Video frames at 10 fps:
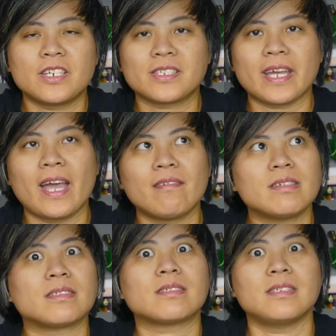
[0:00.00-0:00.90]
because I
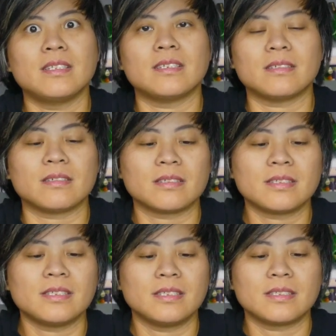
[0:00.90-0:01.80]
haven't seen it
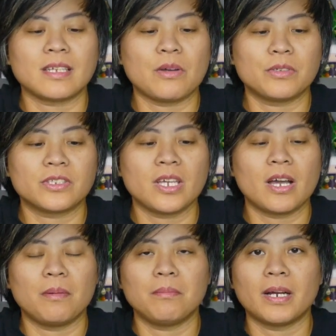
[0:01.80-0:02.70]
since I was
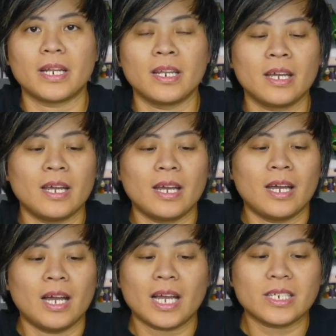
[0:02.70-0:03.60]
young, but
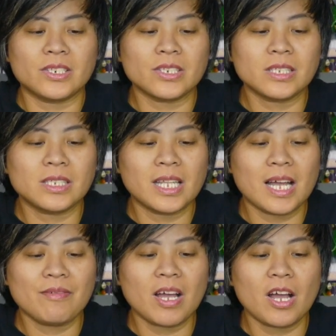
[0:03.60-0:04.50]
I just
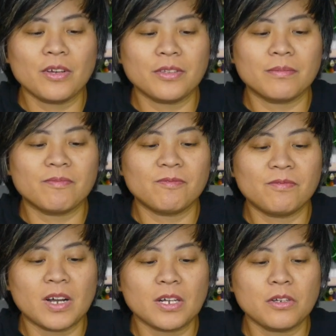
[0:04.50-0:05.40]
love how
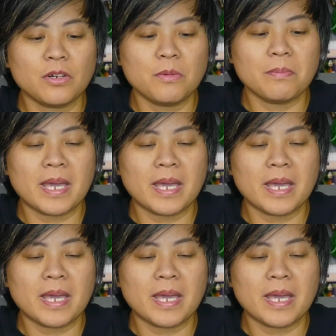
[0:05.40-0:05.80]
Funko